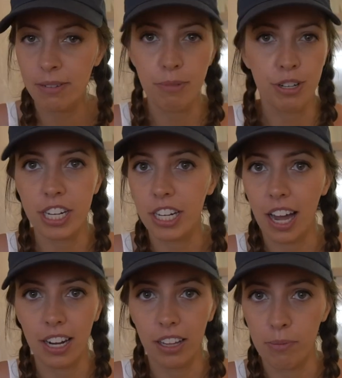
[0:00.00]
Our team
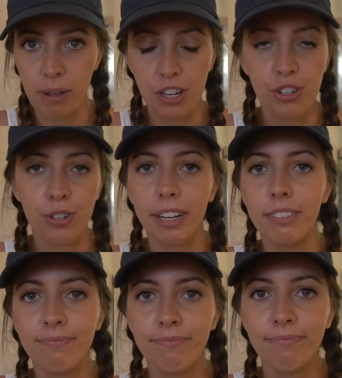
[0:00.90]
got a little pastry
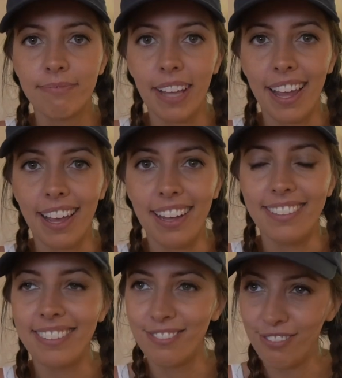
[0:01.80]

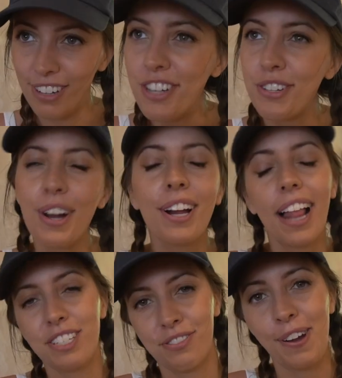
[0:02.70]
and enjoy our
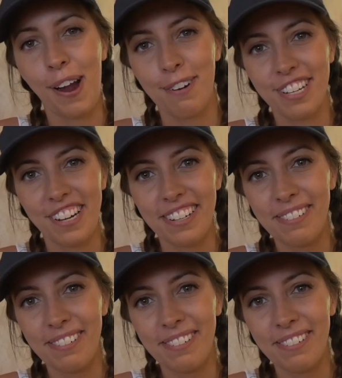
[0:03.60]
last few hours here.